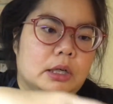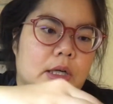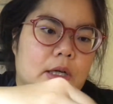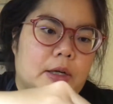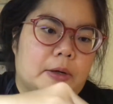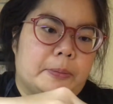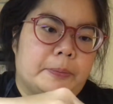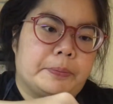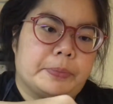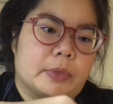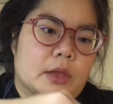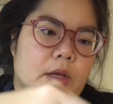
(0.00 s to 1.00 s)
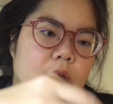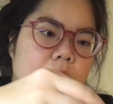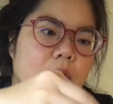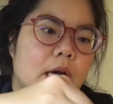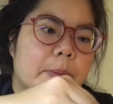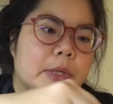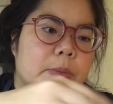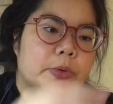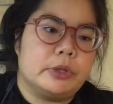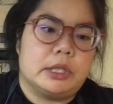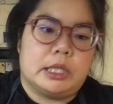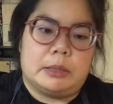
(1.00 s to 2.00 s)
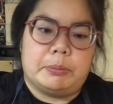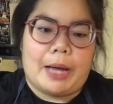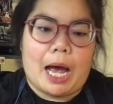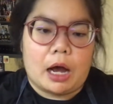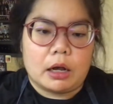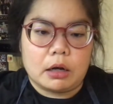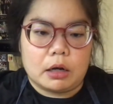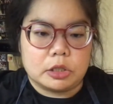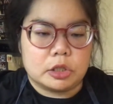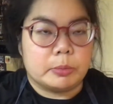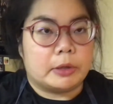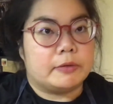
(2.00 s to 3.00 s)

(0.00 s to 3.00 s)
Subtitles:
I'm gonna put it back onto my